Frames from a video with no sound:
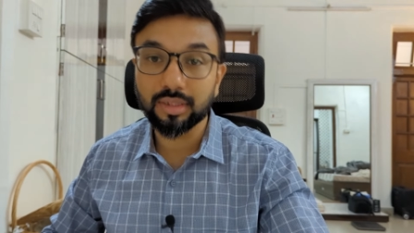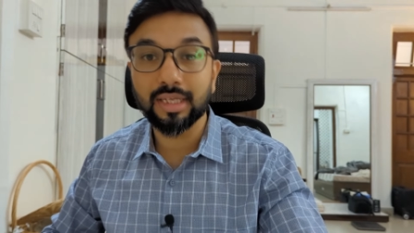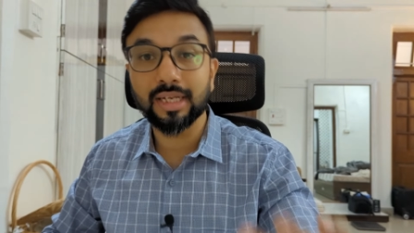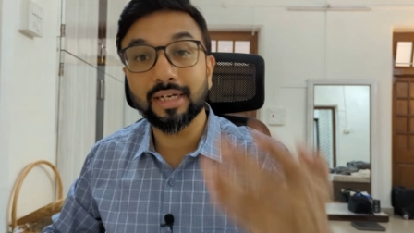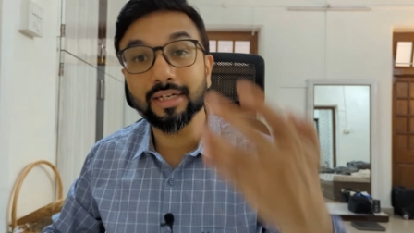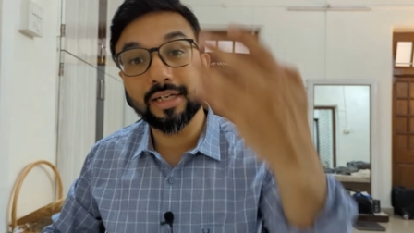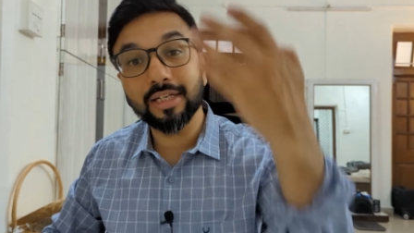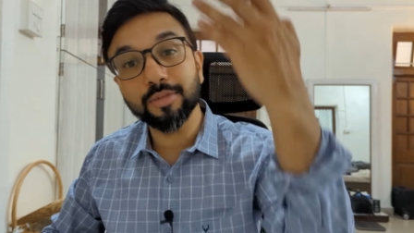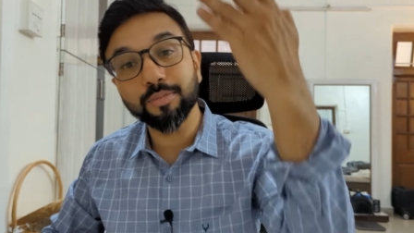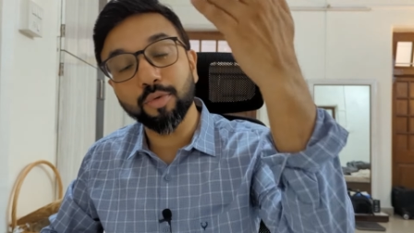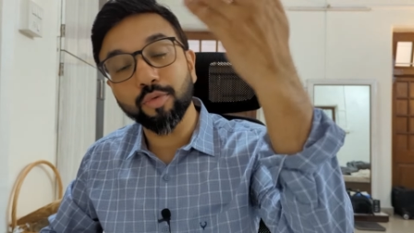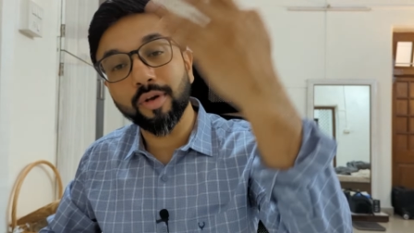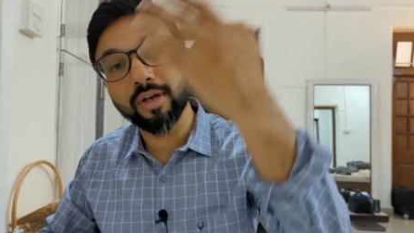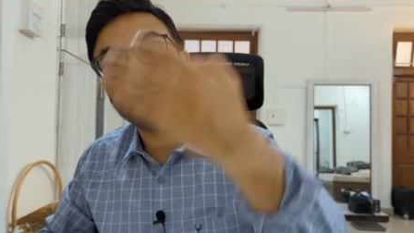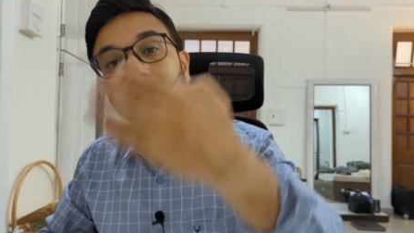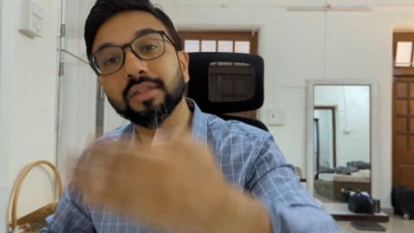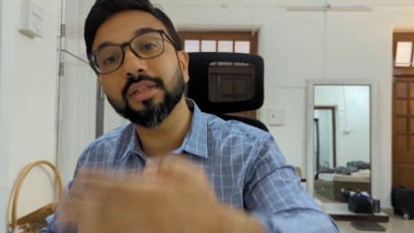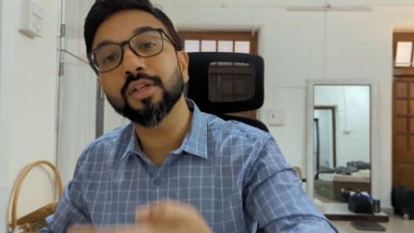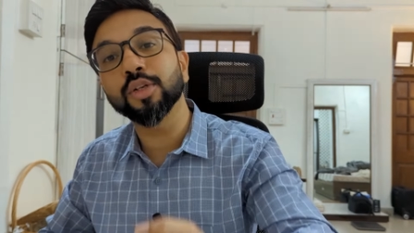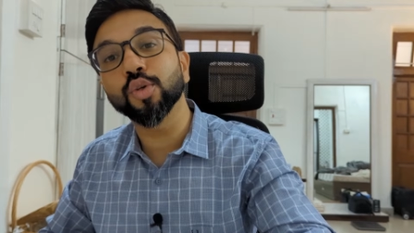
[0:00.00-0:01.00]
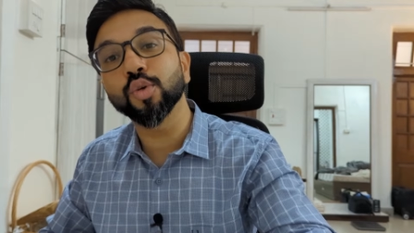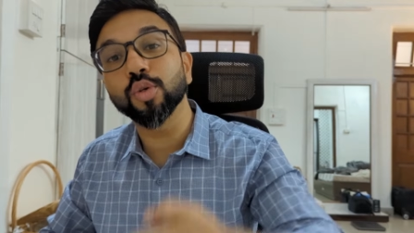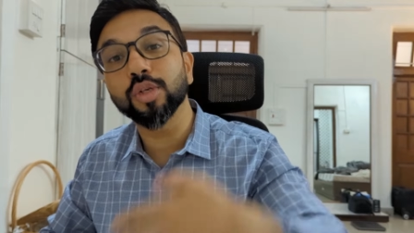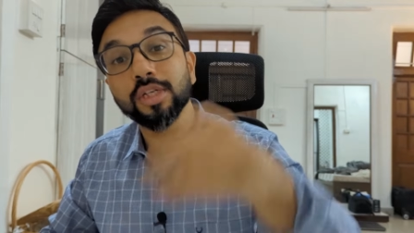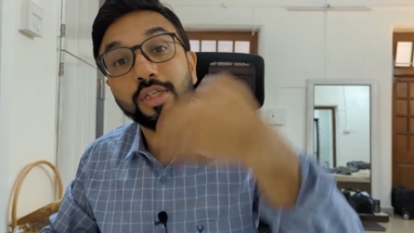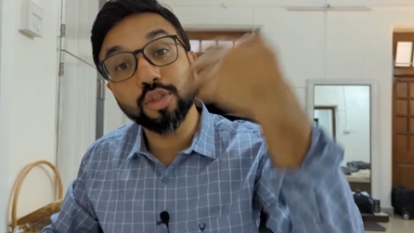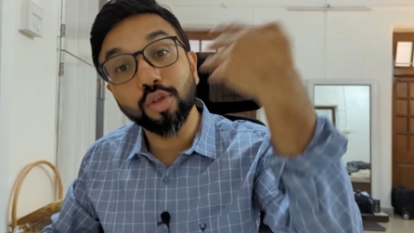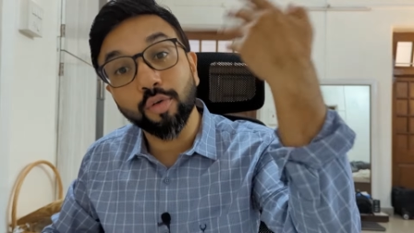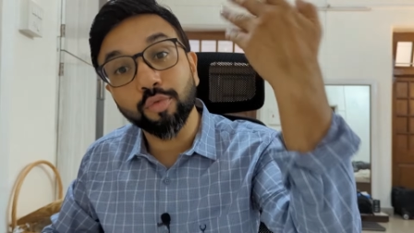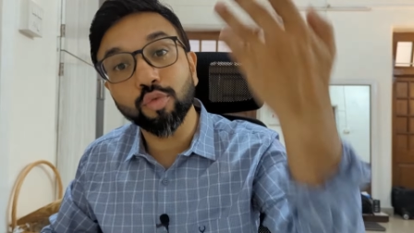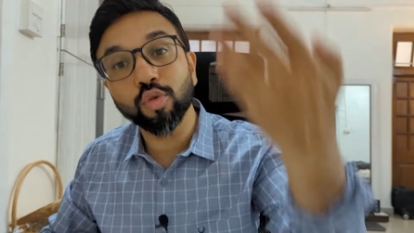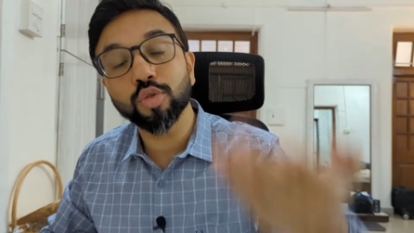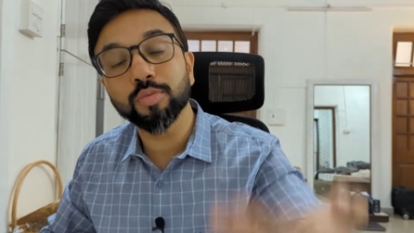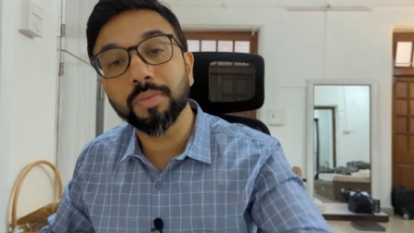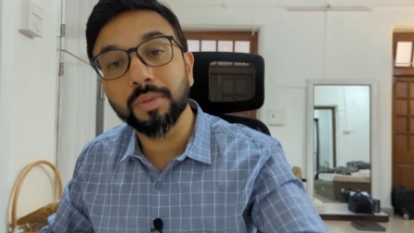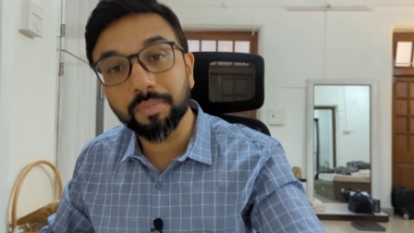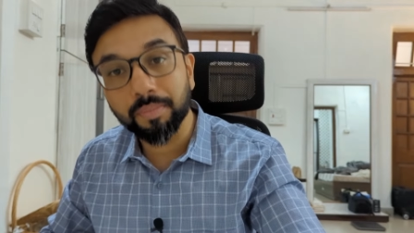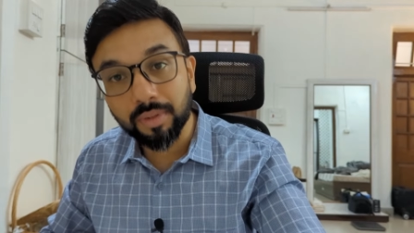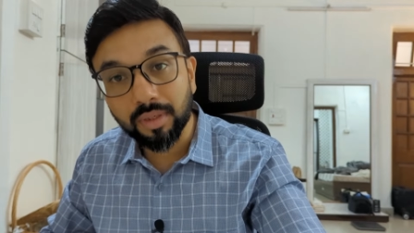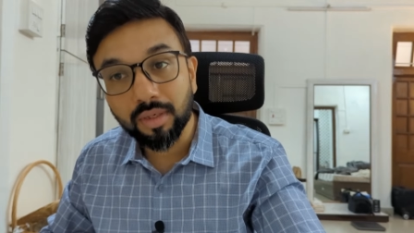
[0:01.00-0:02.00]
Then it has provided the duties of those
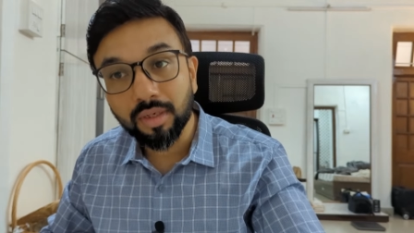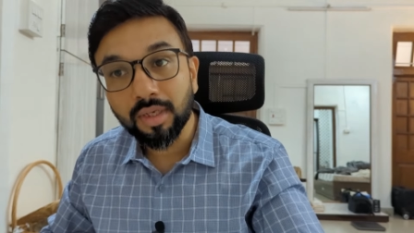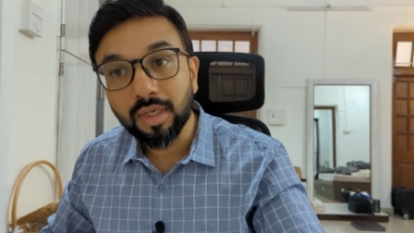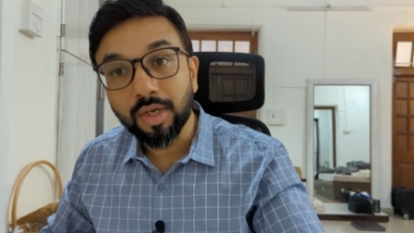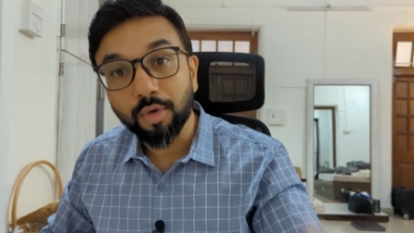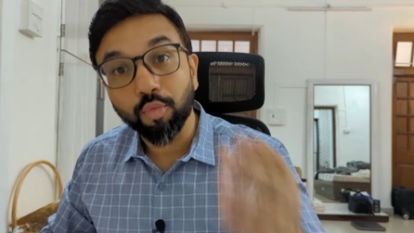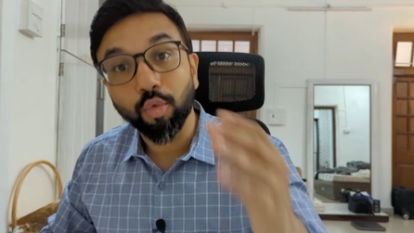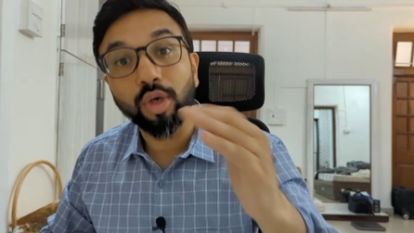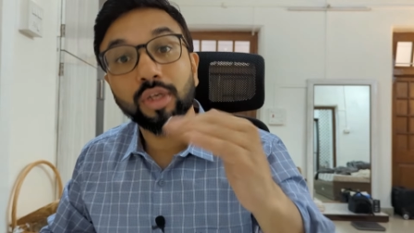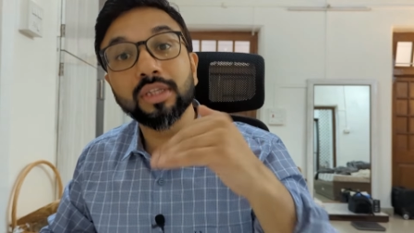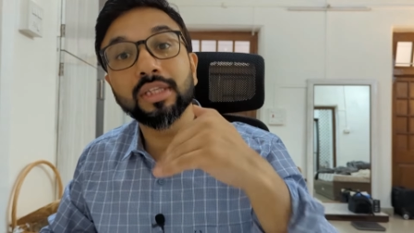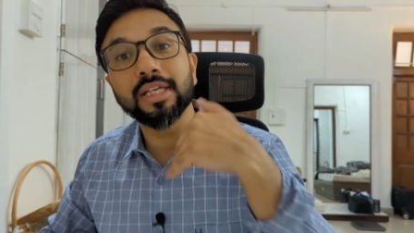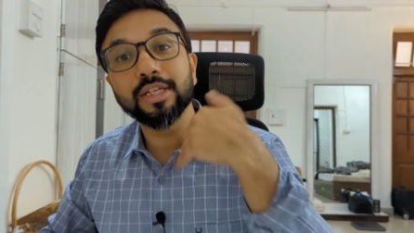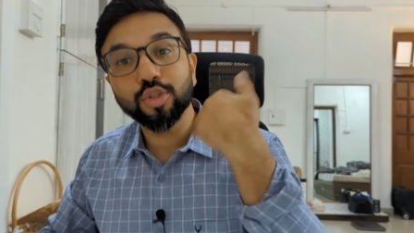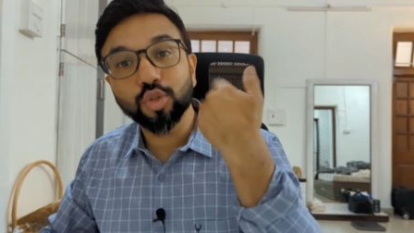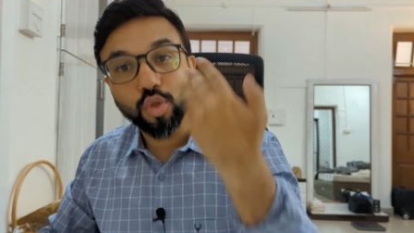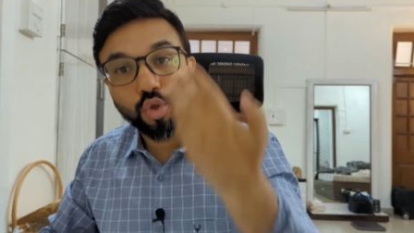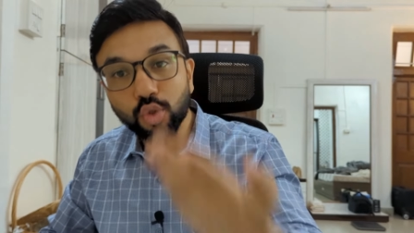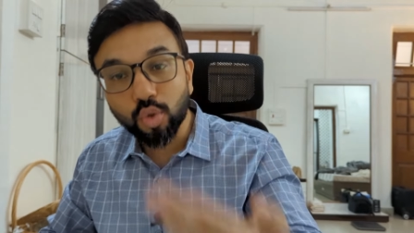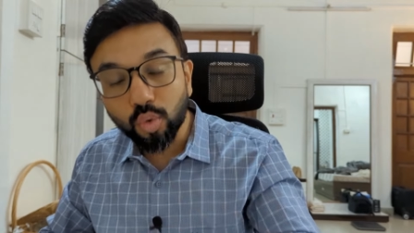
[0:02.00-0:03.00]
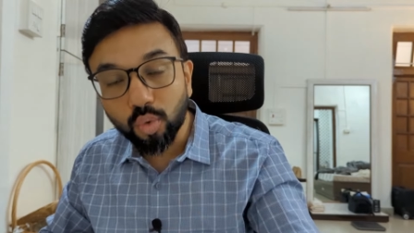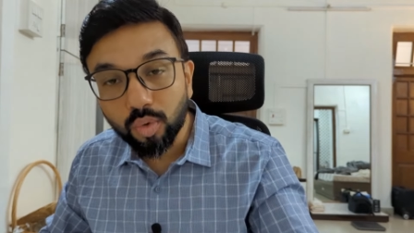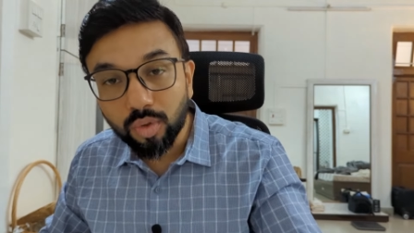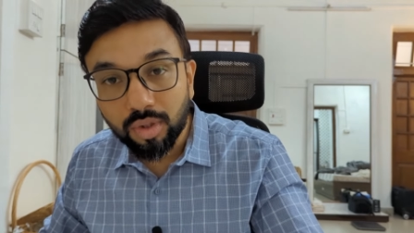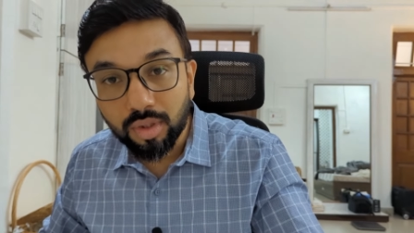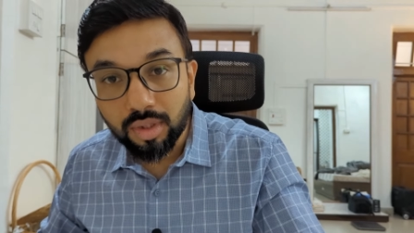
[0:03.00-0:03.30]
people, what they should do.